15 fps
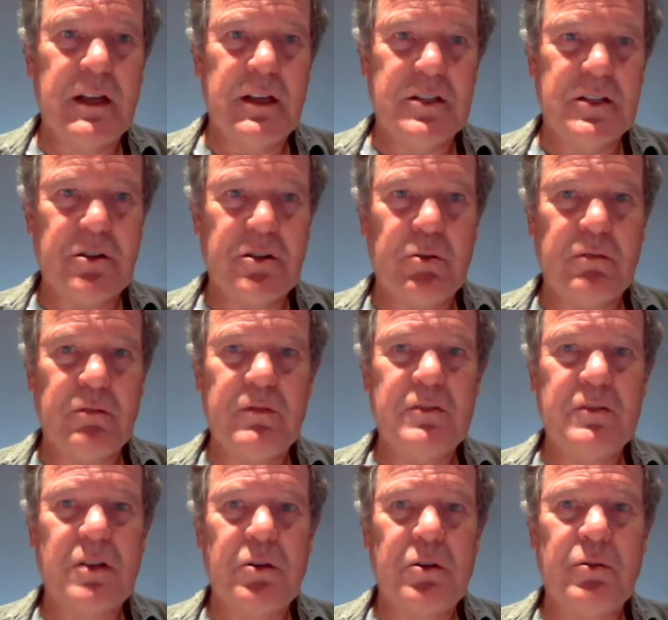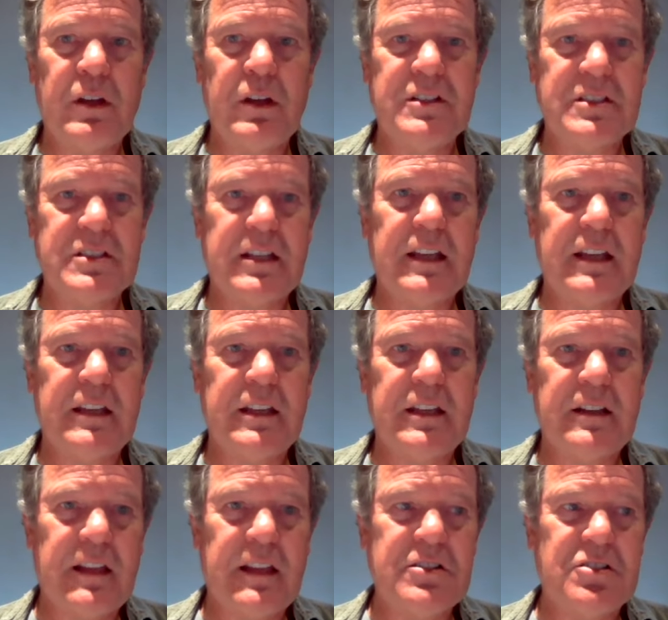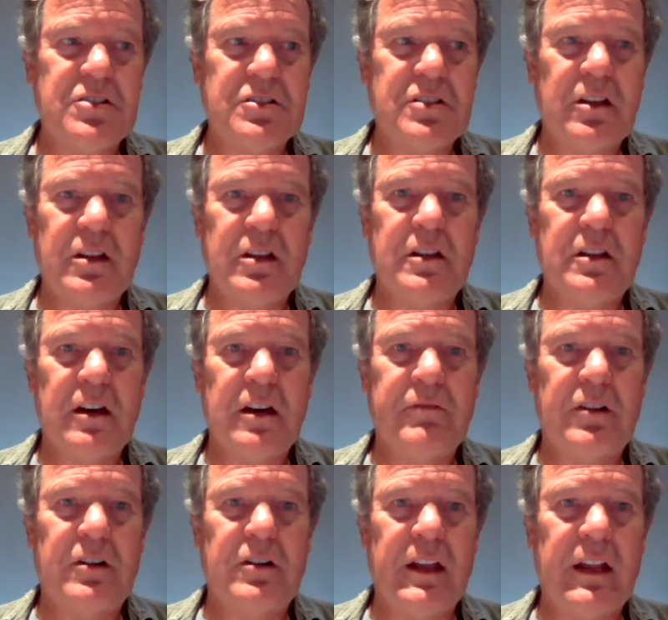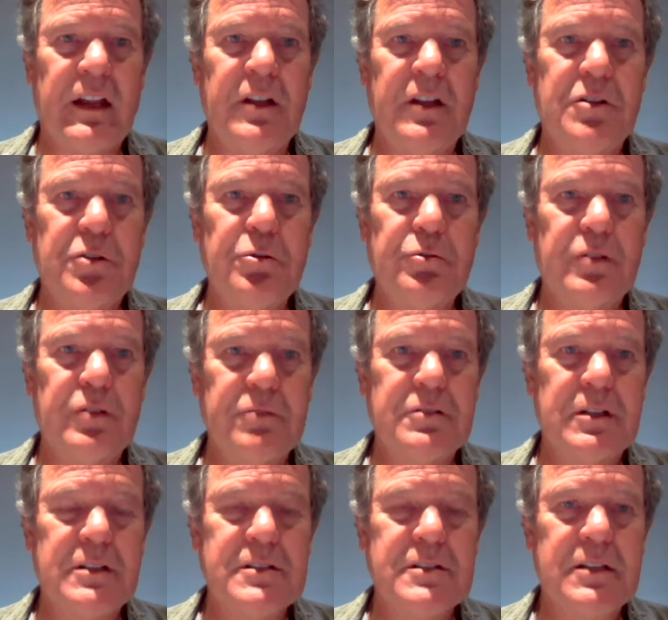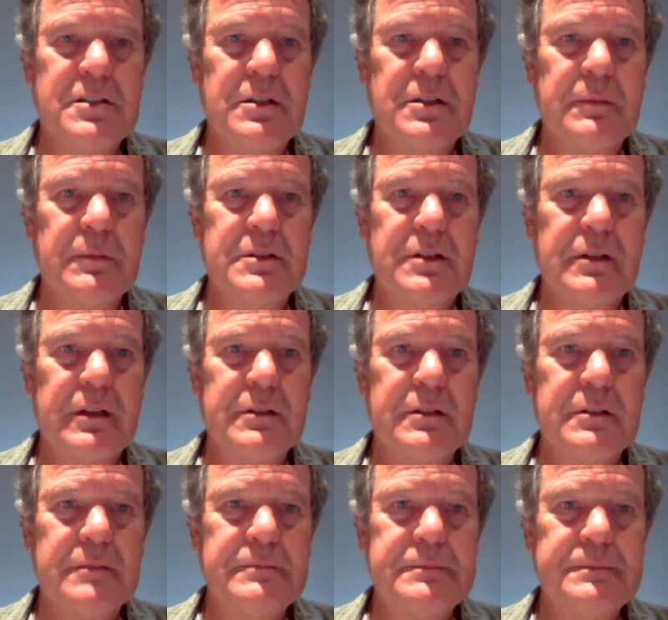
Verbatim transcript: So, so instead, let's just uncover and undo those existing mistakes.